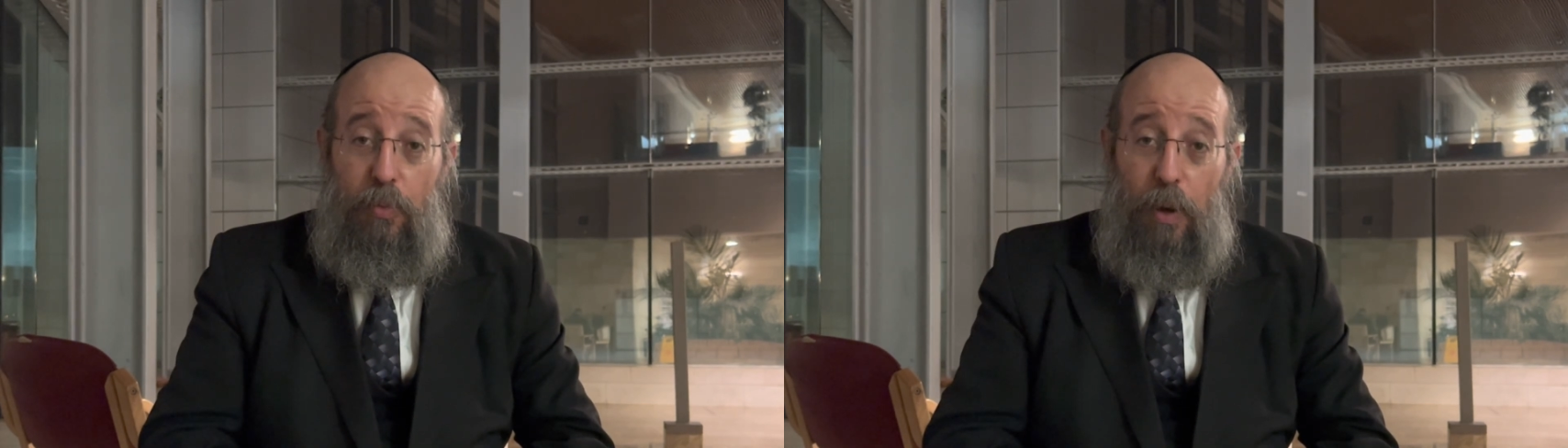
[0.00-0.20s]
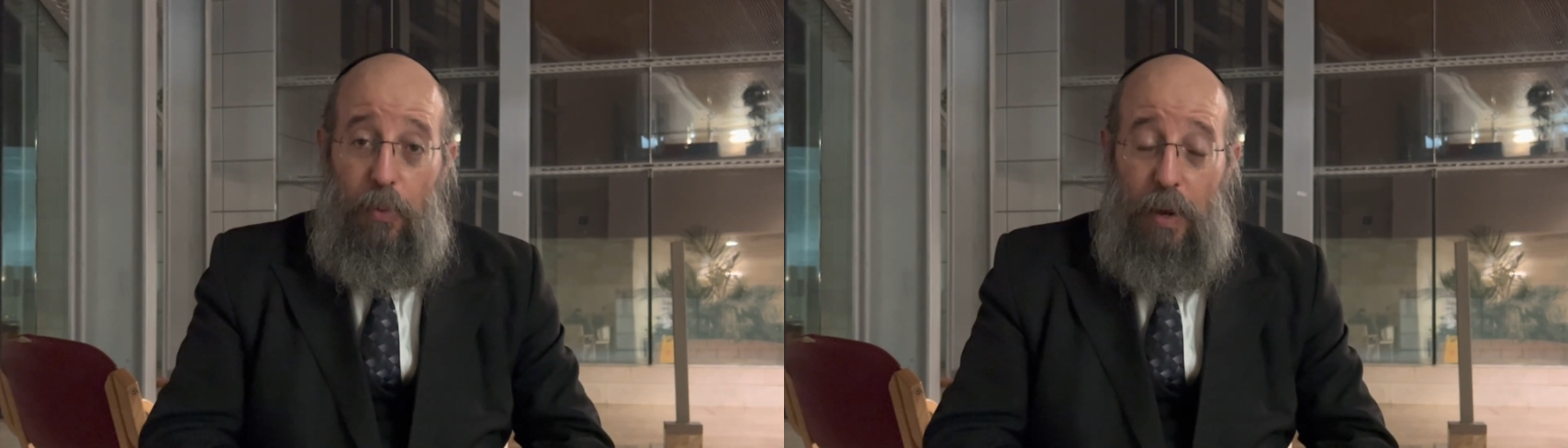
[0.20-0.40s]

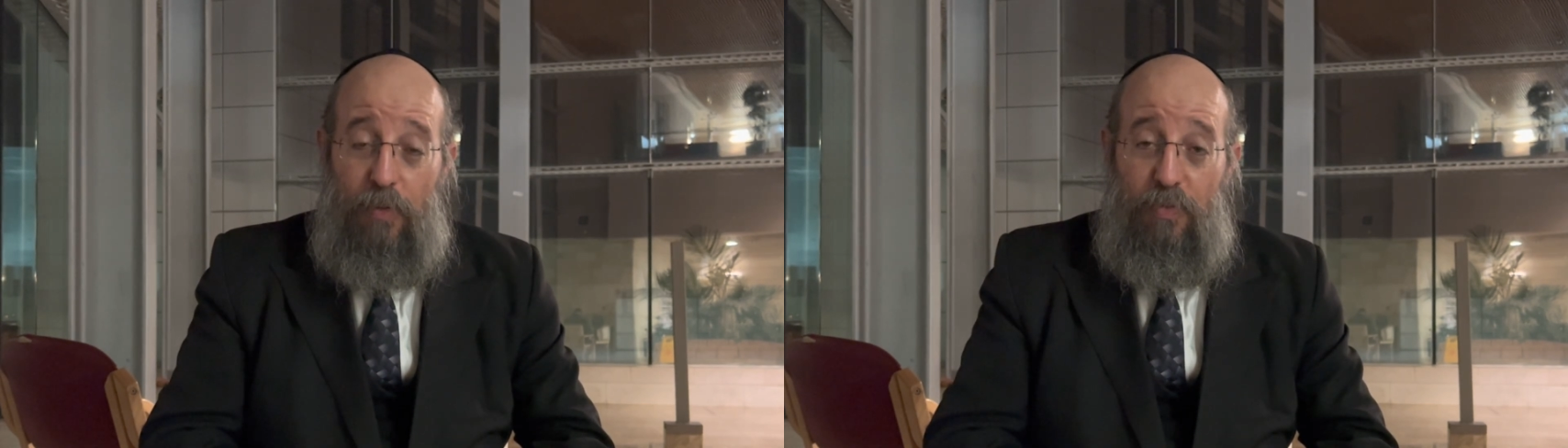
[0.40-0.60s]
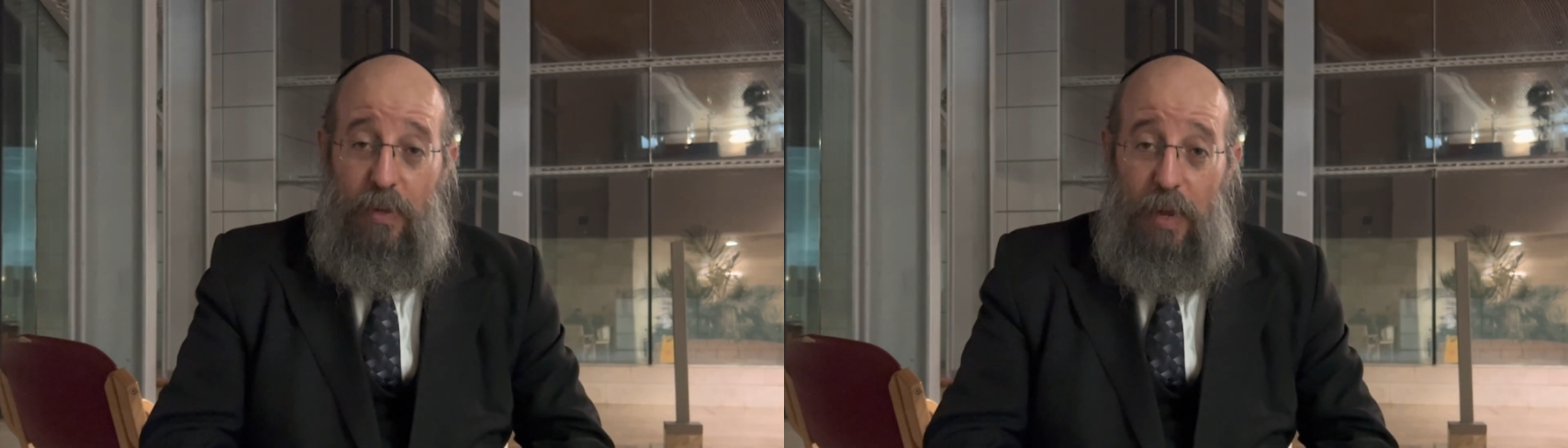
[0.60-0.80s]
my
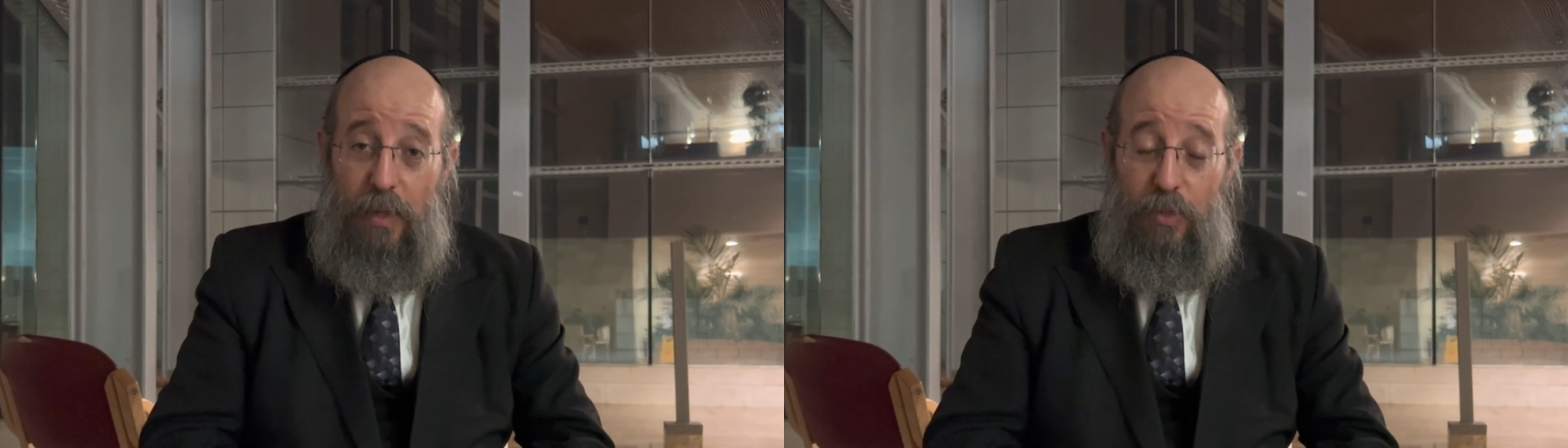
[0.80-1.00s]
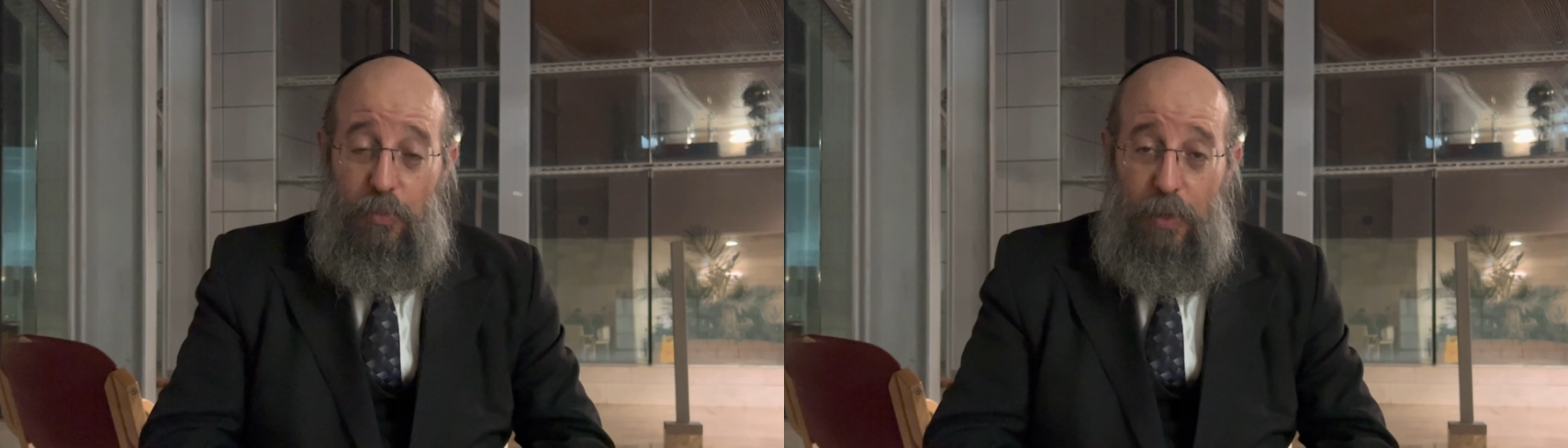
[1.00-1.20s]
wife and
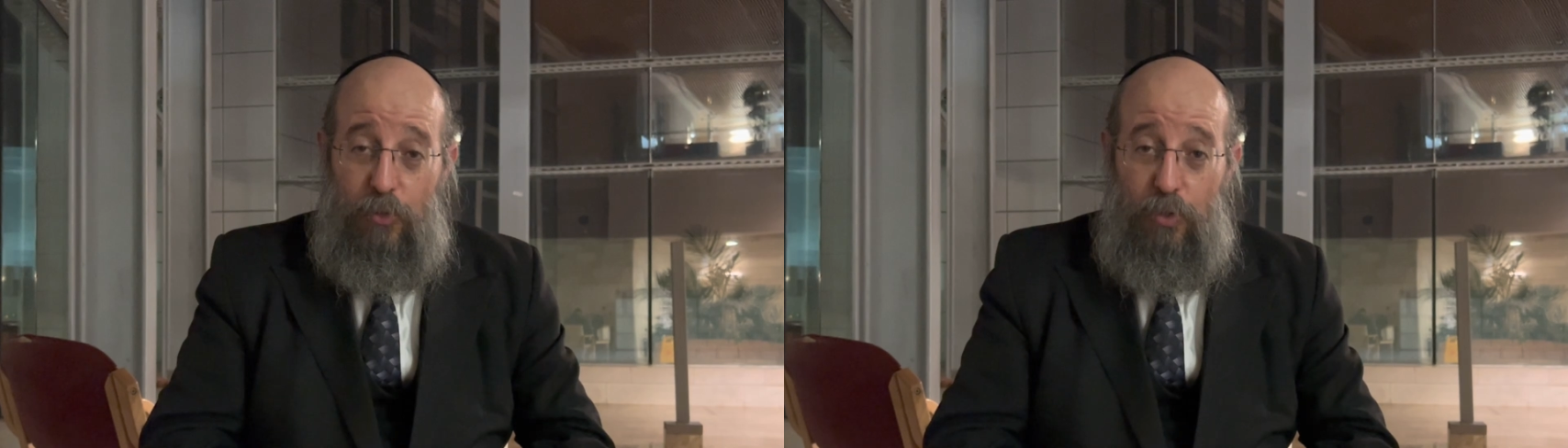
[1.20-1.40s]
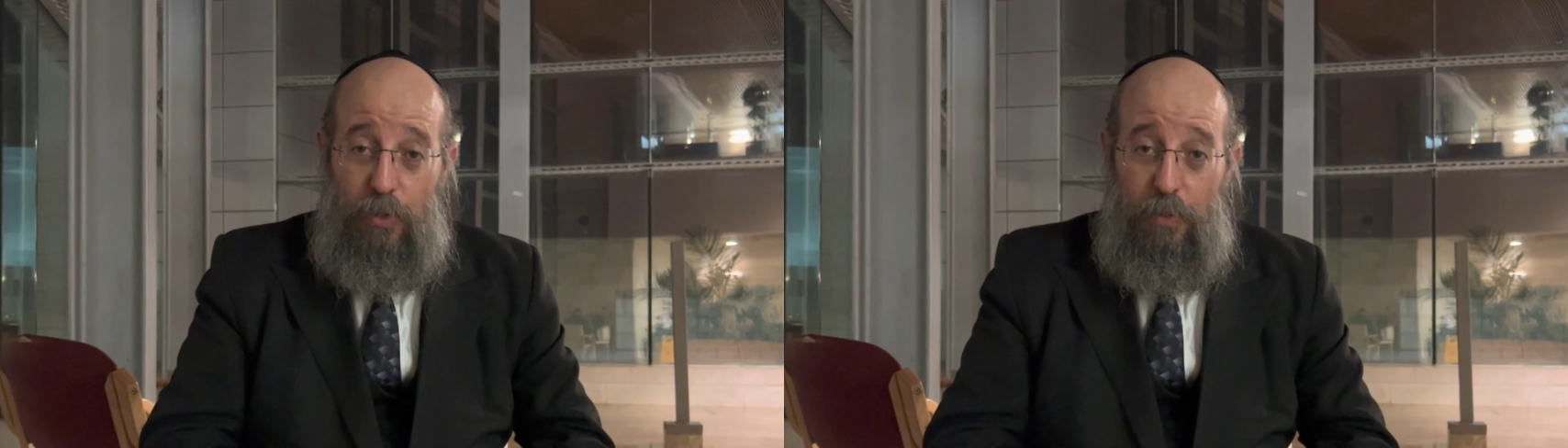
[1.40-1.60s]

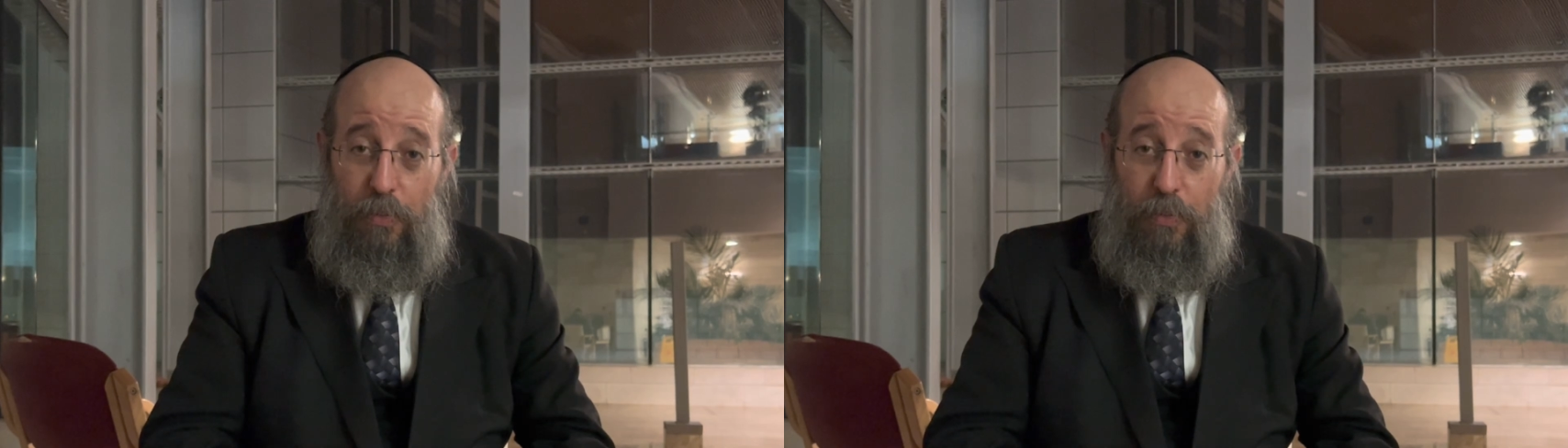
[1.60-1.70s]
contemplation,